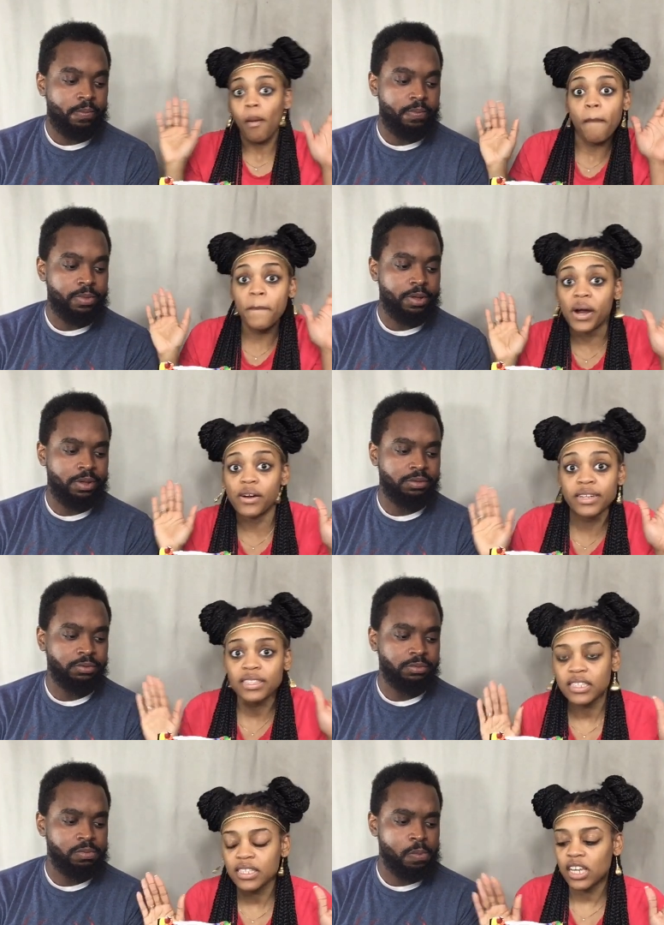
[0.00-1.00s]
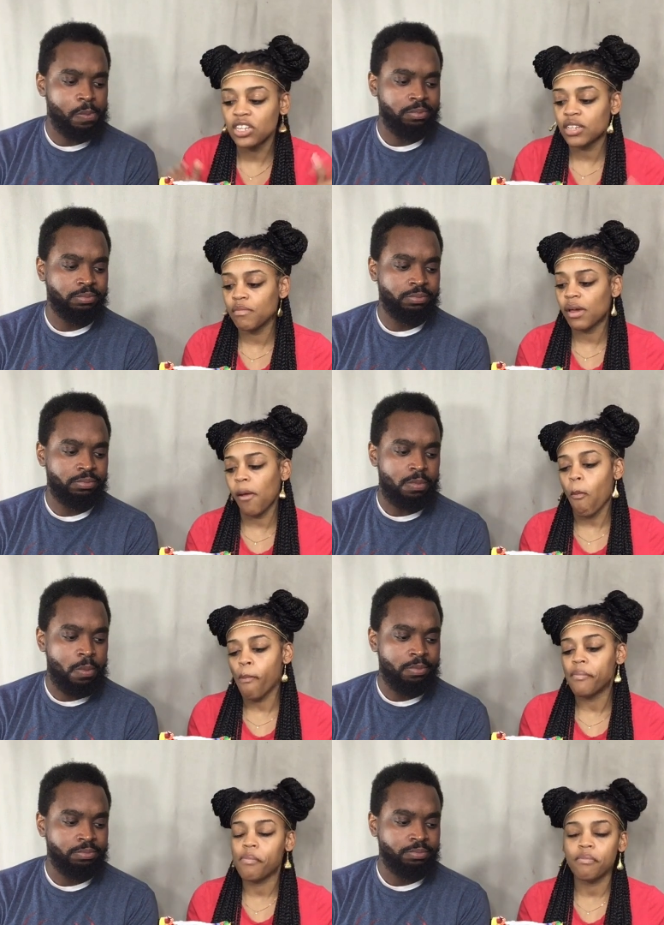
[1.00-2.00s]
Speaker 1: burning sensation. But
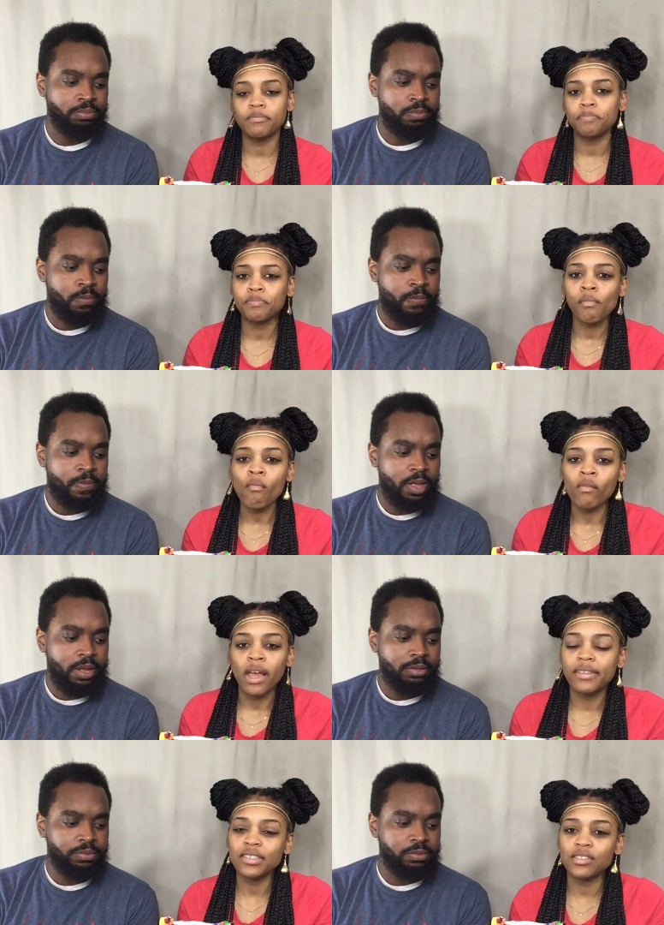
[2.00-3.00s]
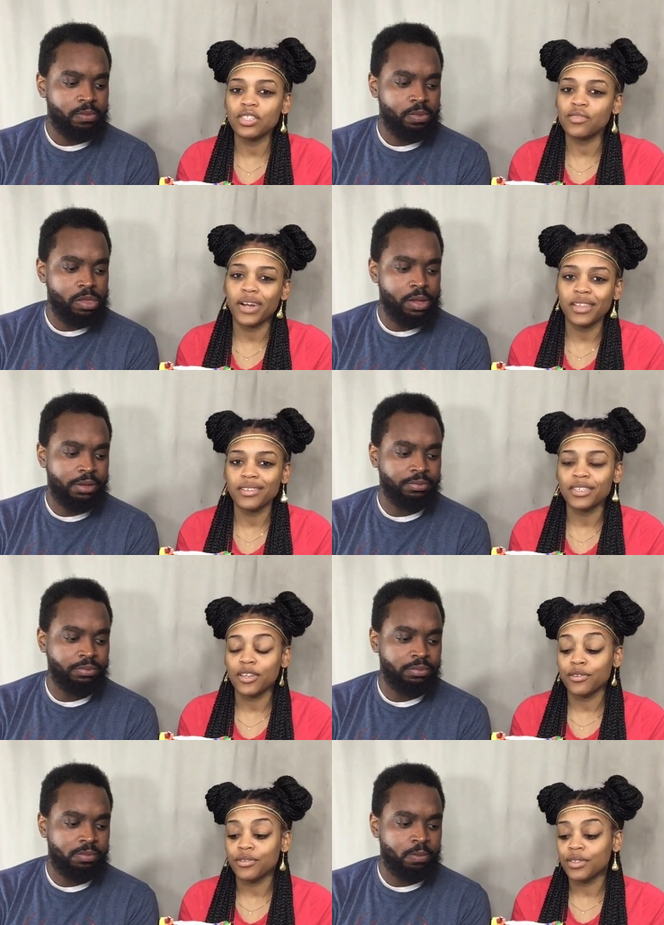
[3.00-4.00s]
these are just regular
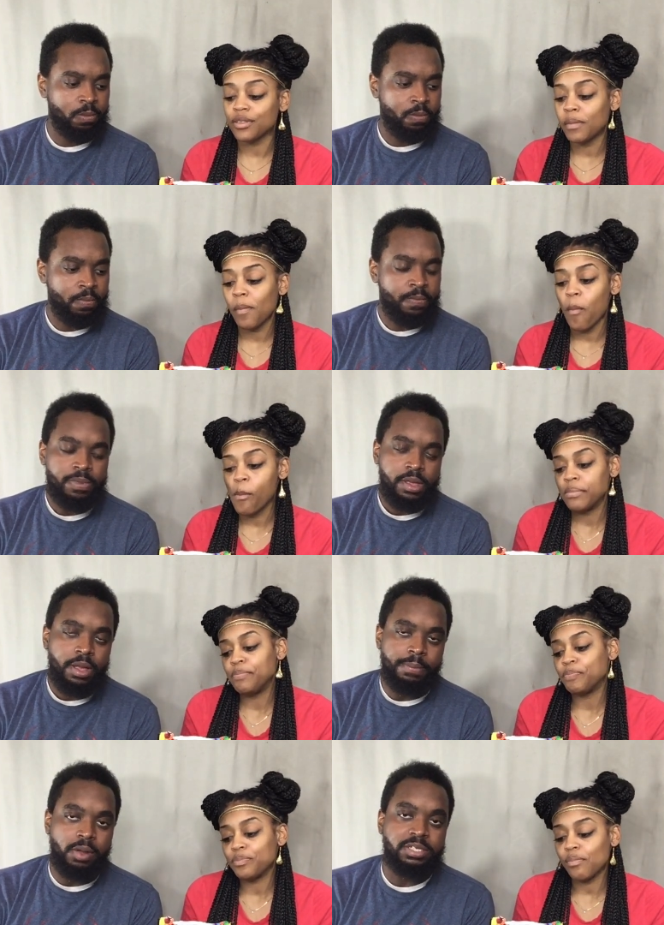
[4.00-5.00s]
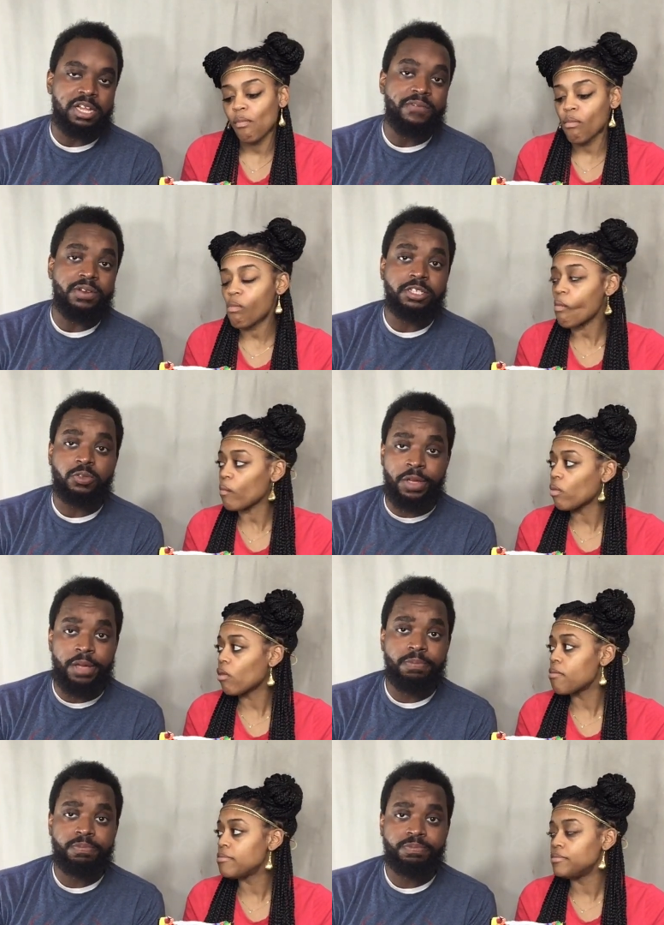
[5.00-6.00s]
Skittles.
Speaker 2: Most definitely
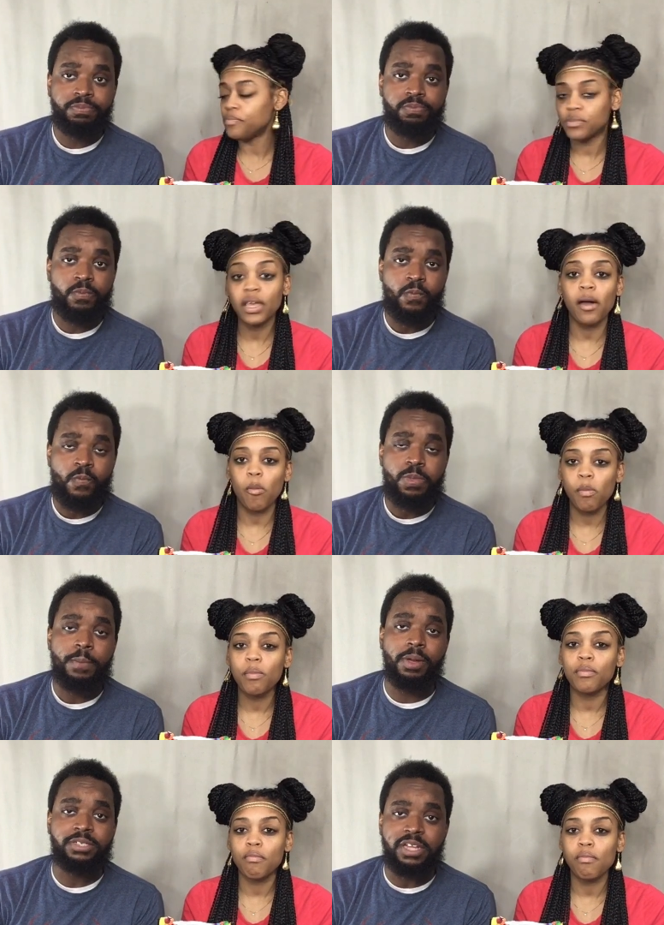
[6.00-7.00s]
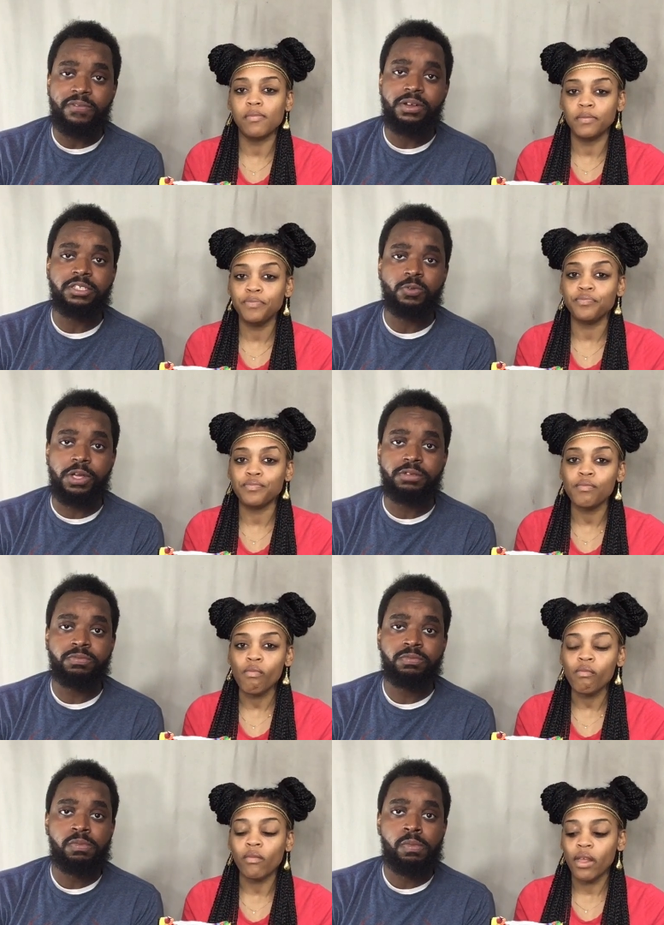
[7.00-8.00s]
sweet. Yeah. Most definitely sweet.
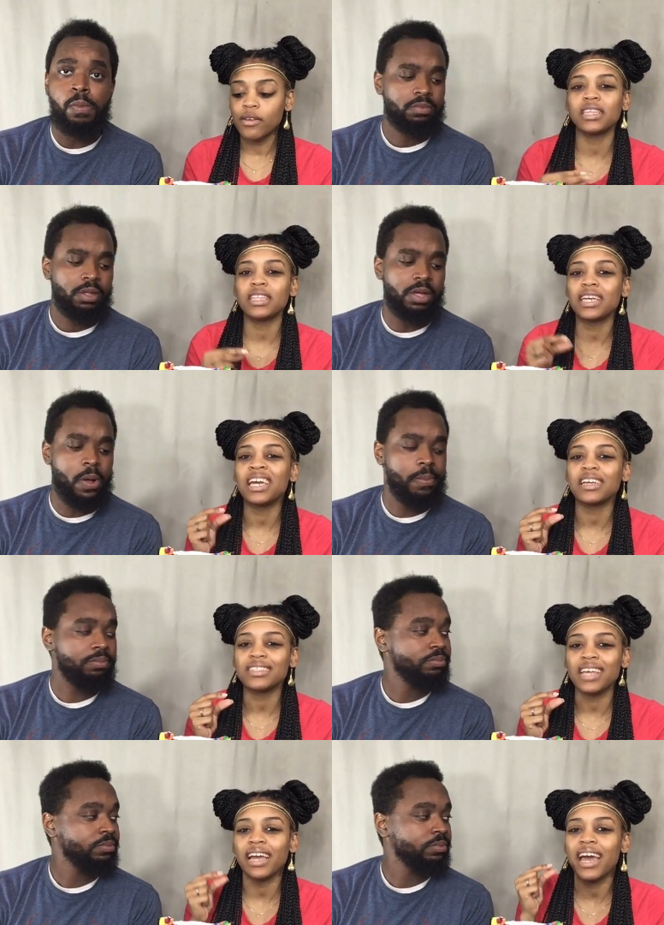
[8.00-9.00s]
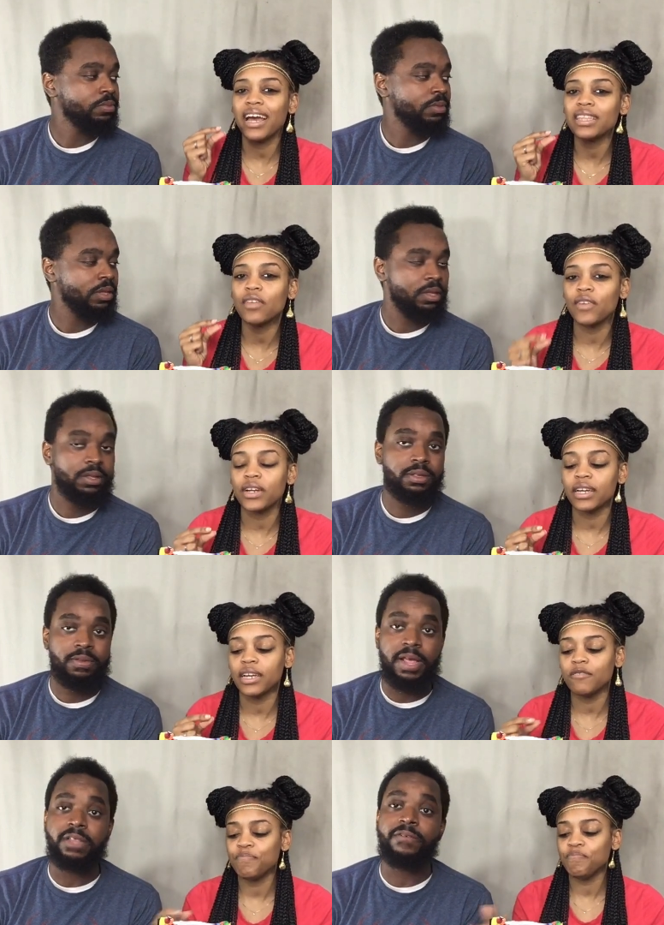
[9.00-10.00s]
Speaker 1: And the yeah. kick is like at the very
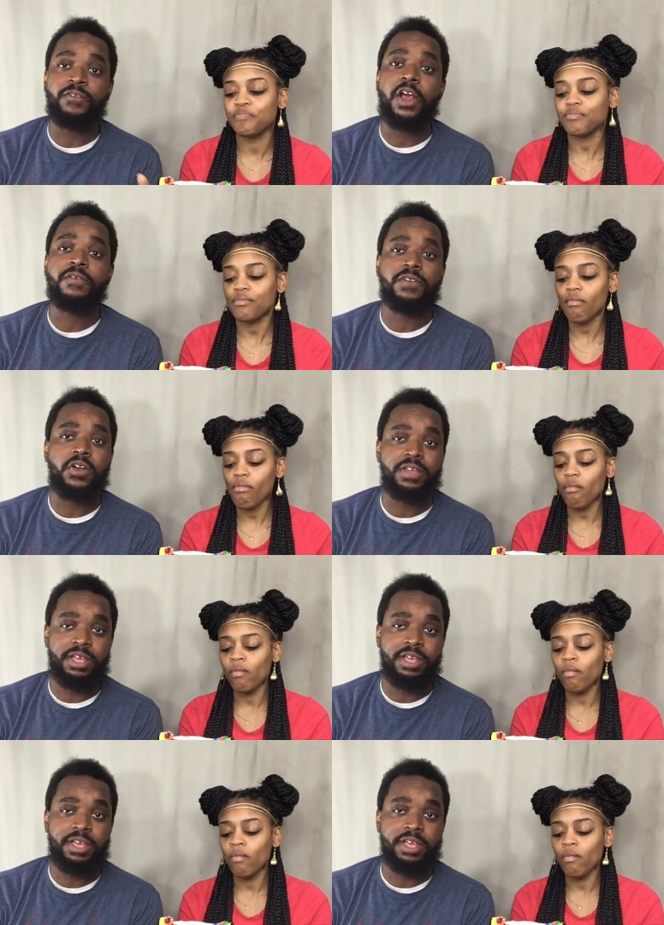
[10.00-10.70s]
end. At
Speaker 2: the very, very